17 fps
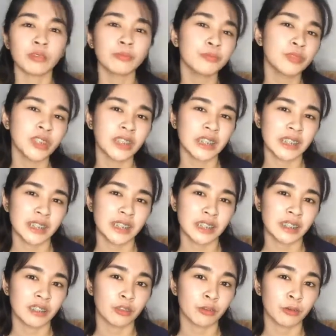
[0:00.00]
someone is
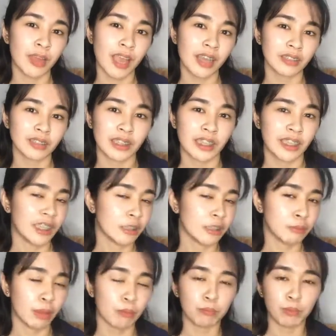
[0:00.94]
interacting
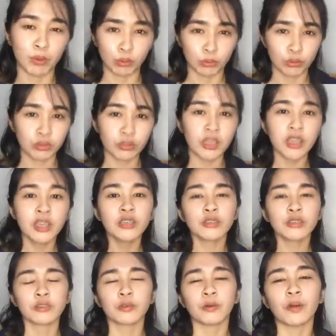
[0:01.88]
in my post,
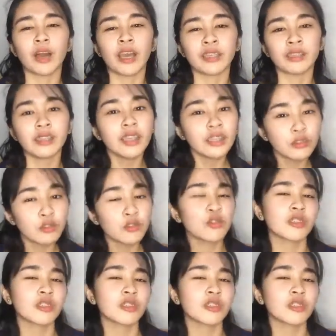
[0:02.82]
so I need to